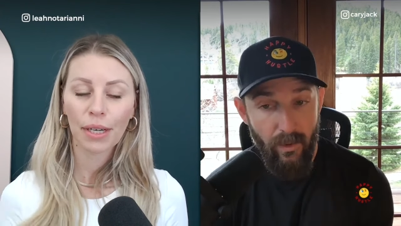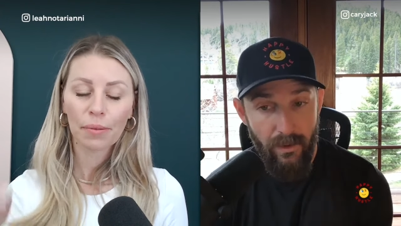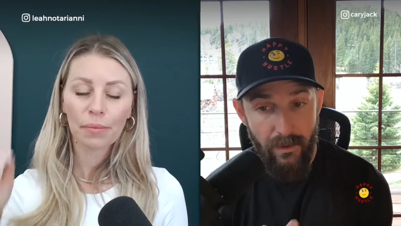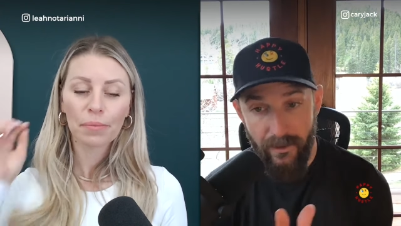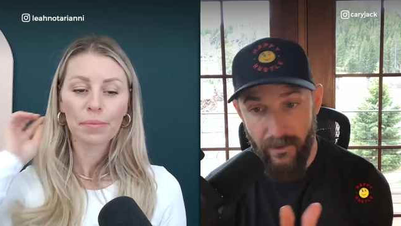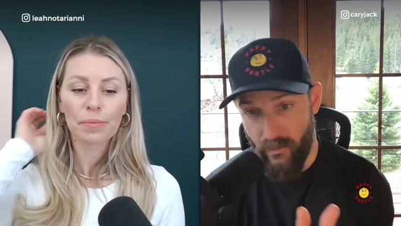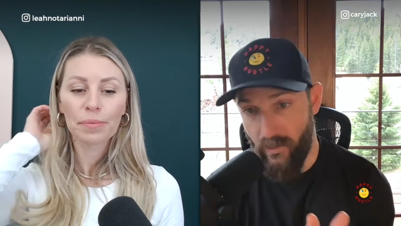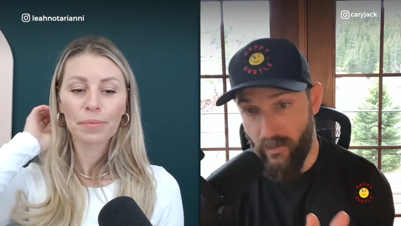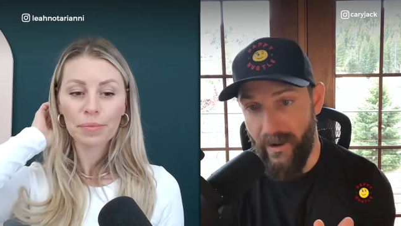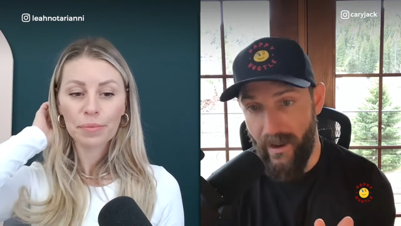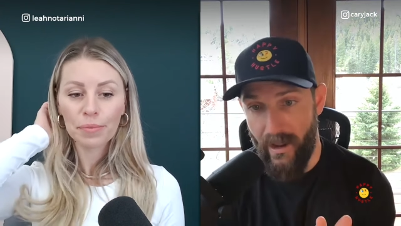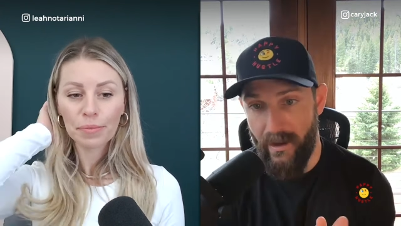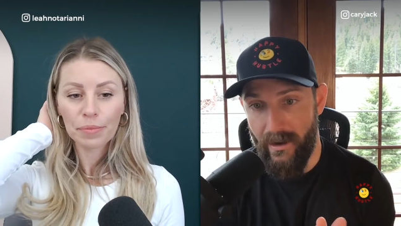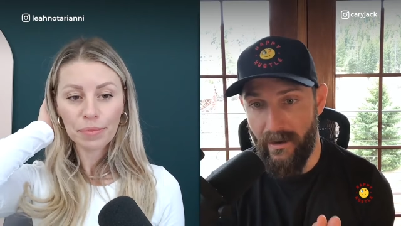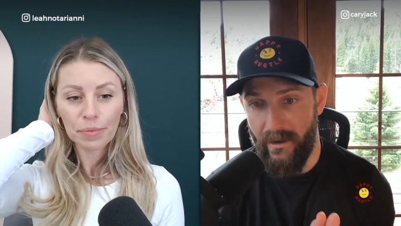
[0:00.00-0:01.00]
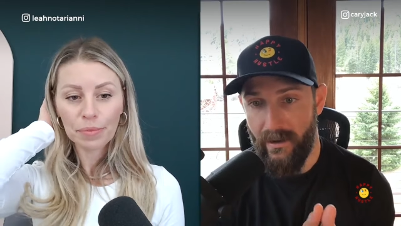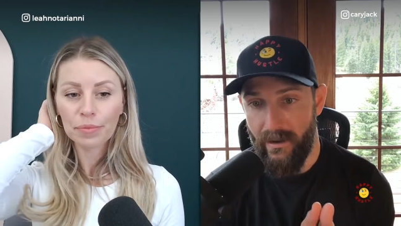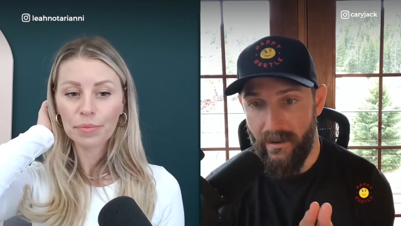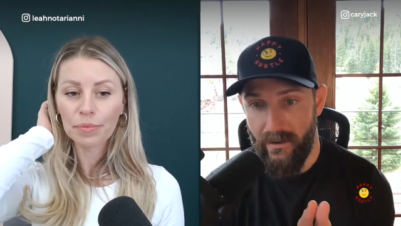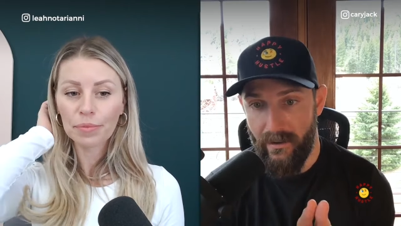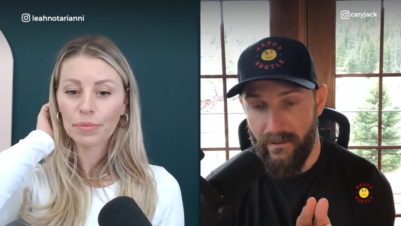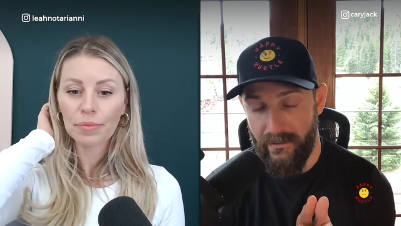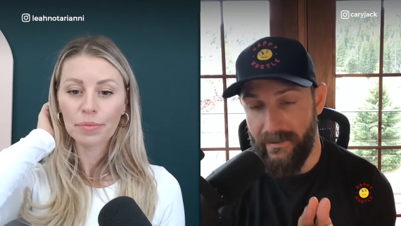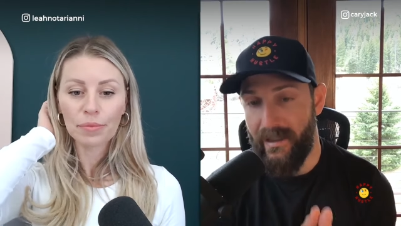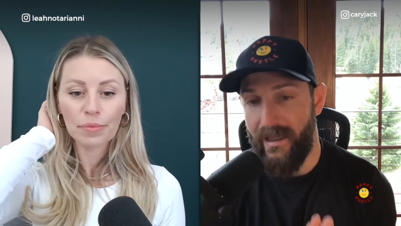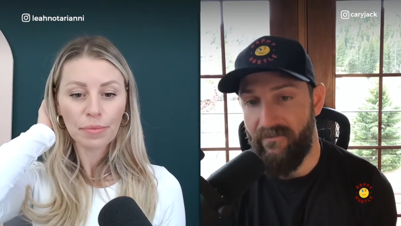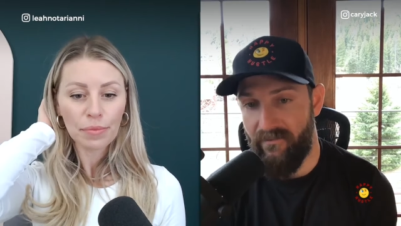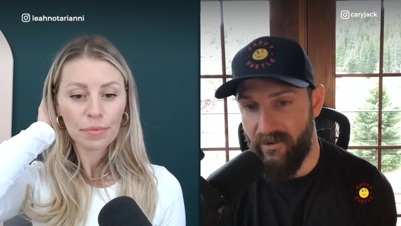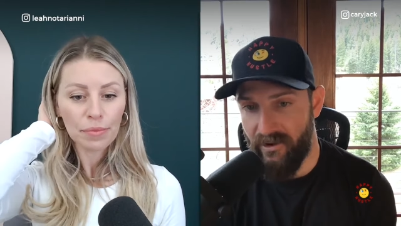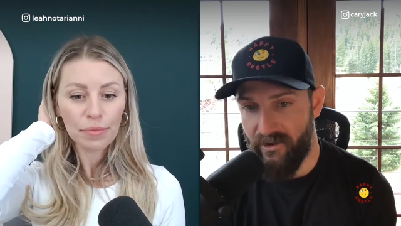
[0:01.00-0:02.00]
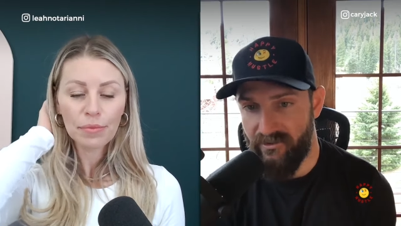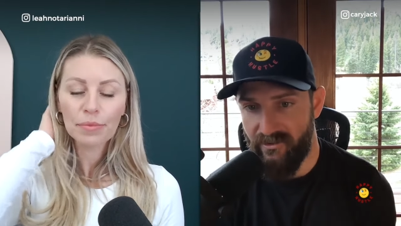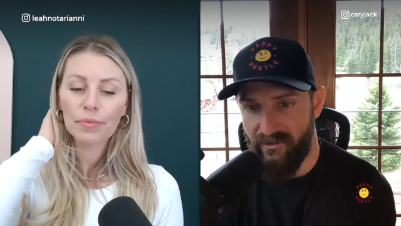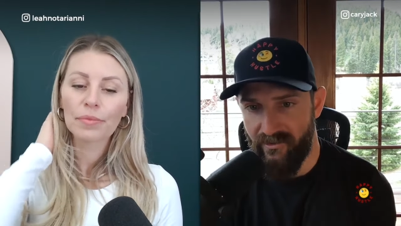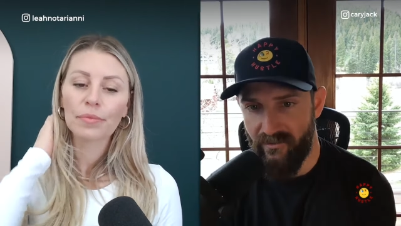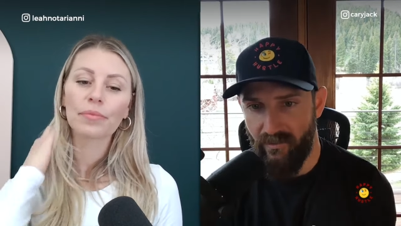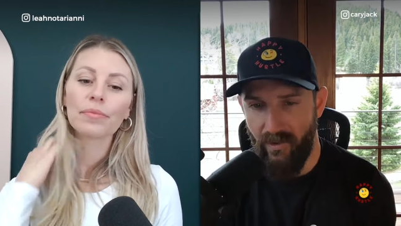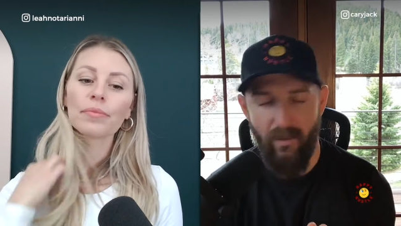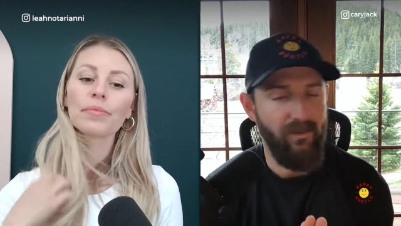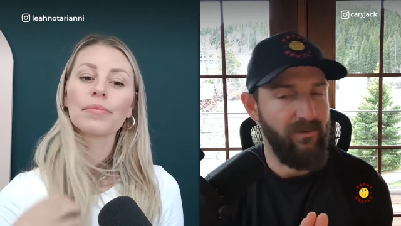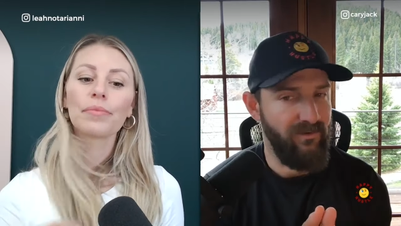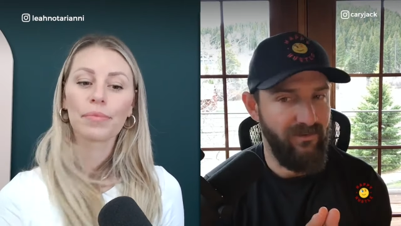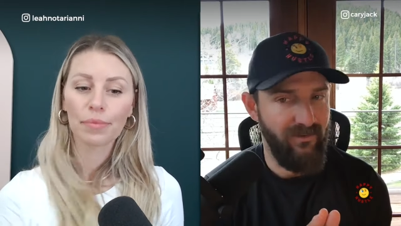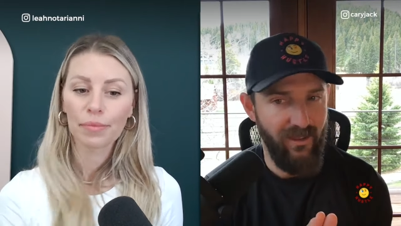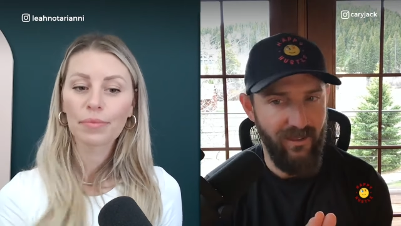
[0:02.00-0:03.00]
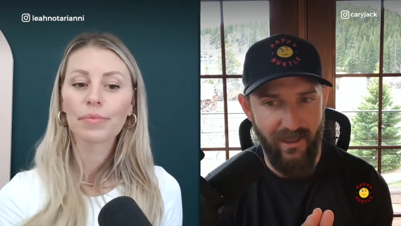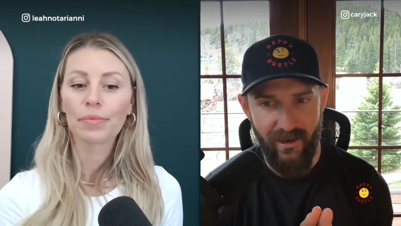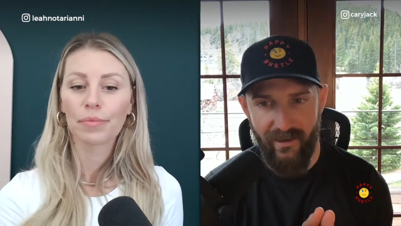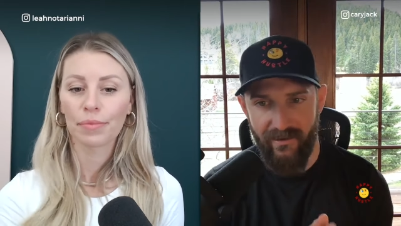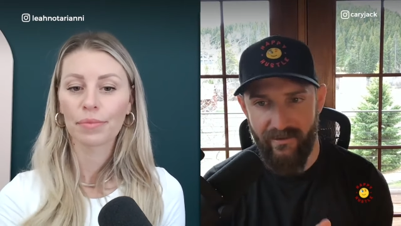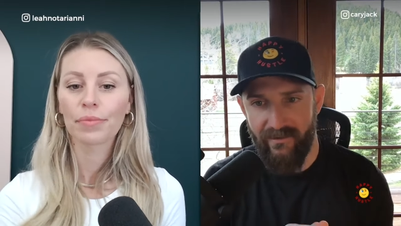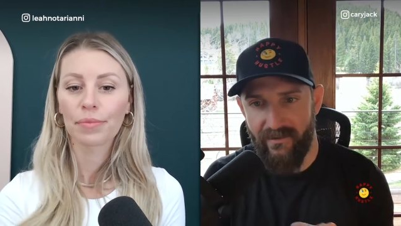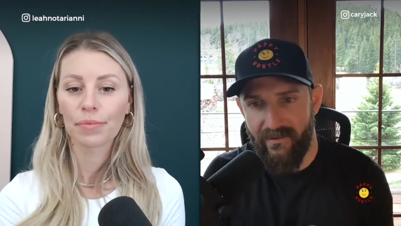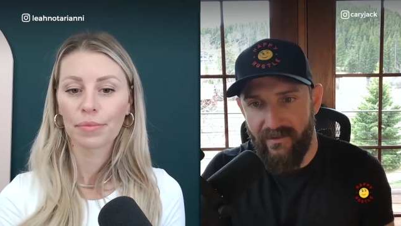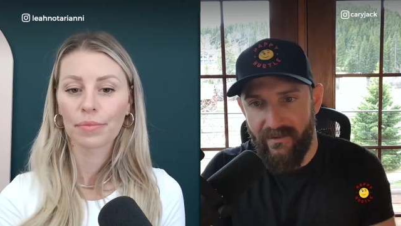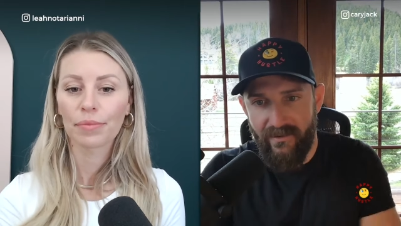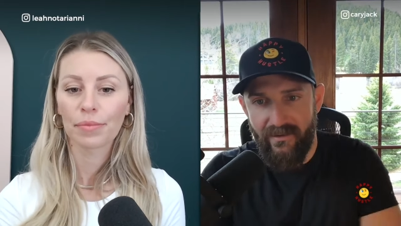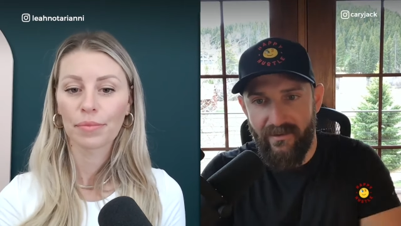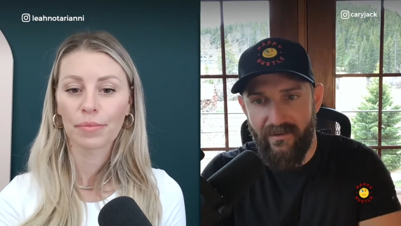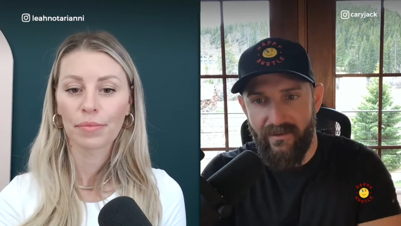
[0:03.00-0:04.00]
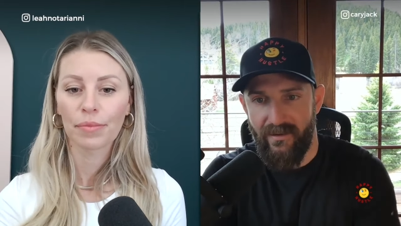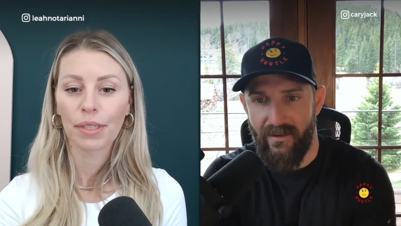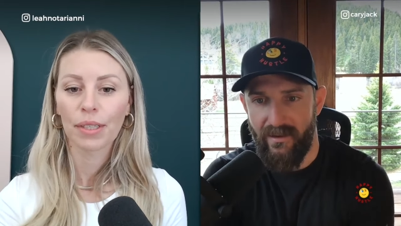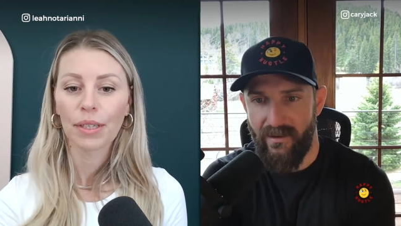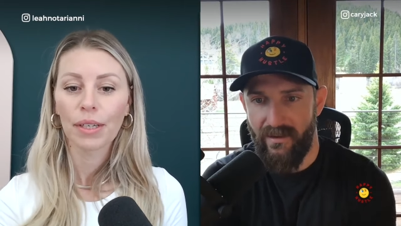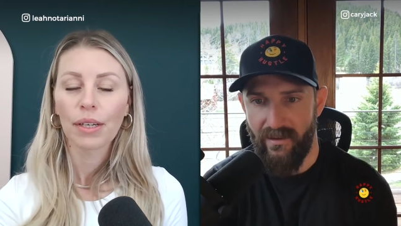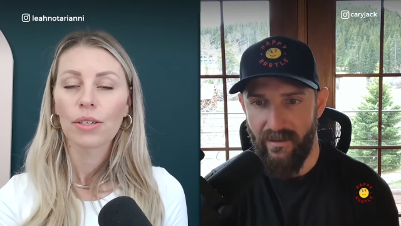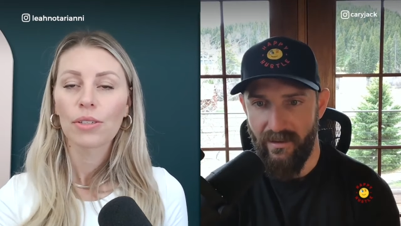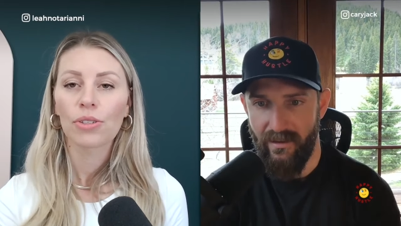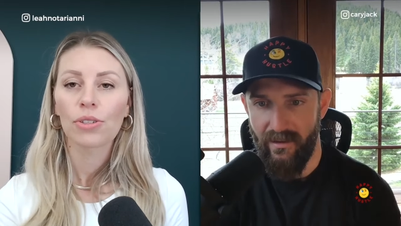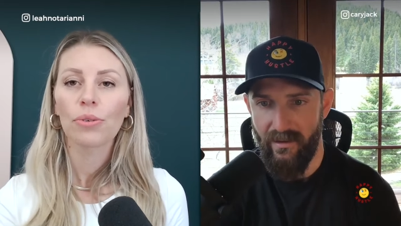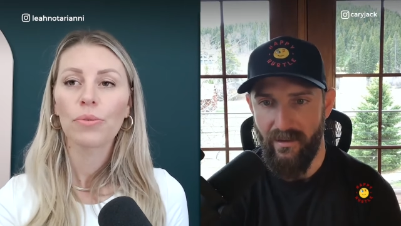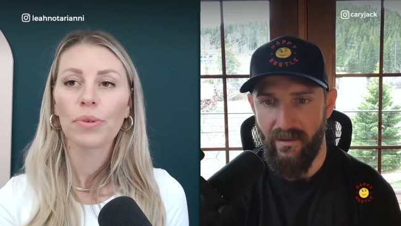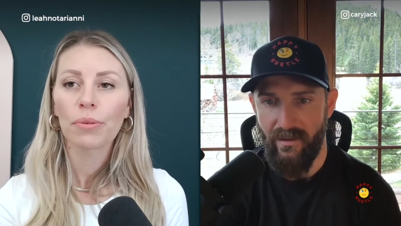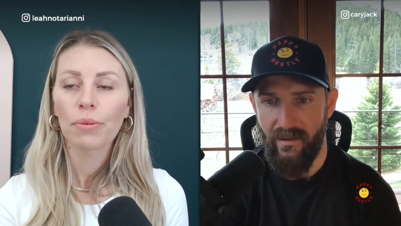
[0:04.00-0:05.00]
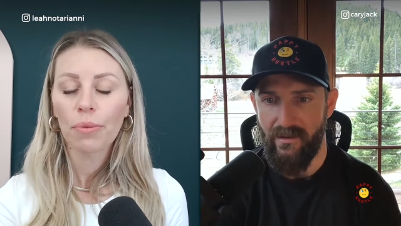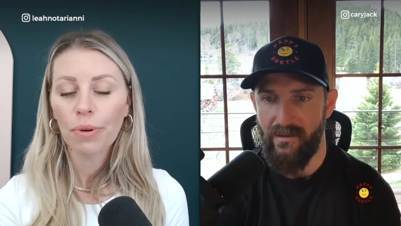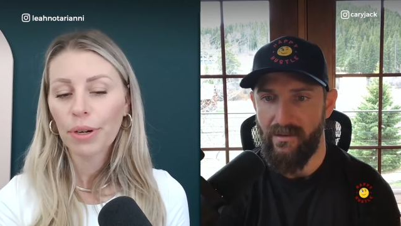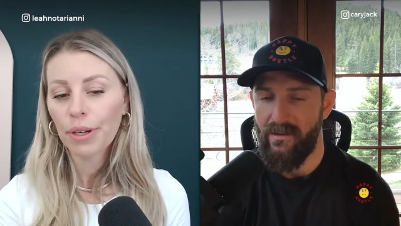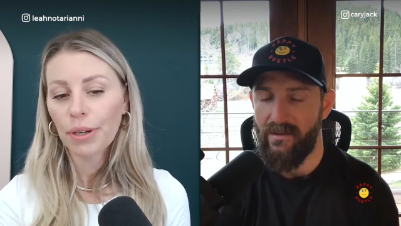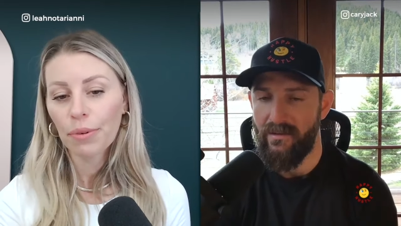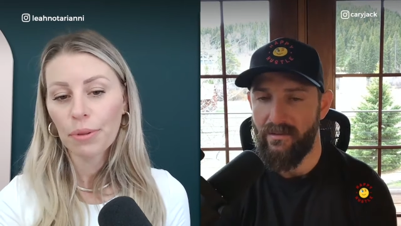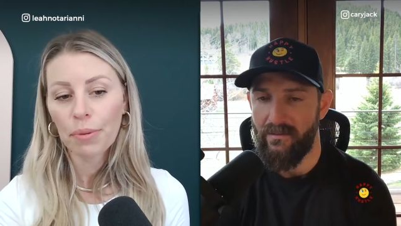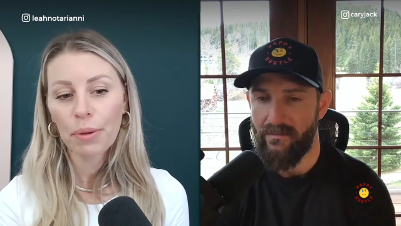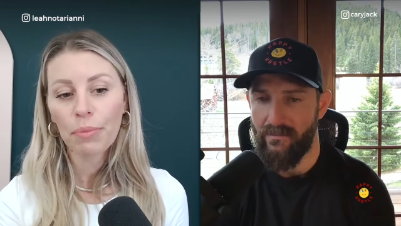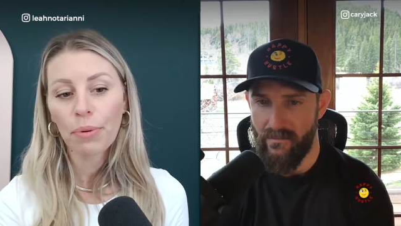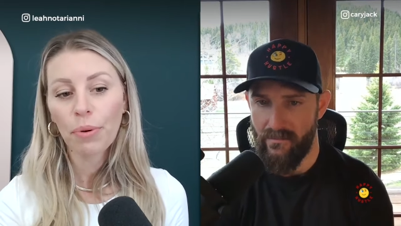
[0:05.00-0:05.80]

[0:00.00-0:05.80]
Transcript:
Speaker 1: yep. really created leverage. What would you say that is?
Speaker 2: So we were working with